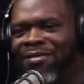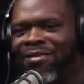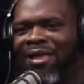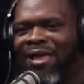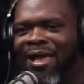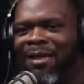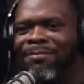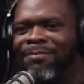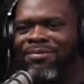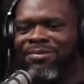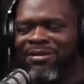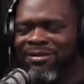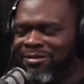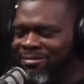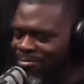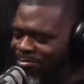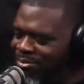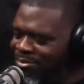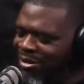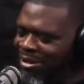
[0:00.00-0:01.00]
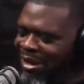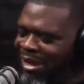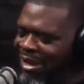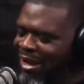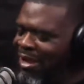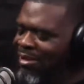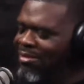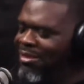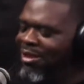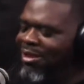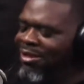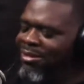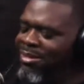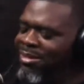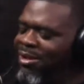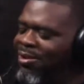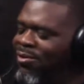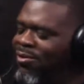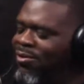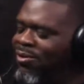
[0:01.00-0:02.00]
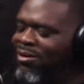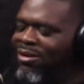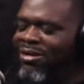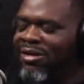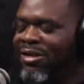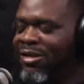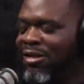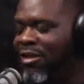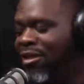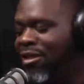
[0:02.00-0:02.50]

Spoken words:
I'm putting that out there. Soul Clinic.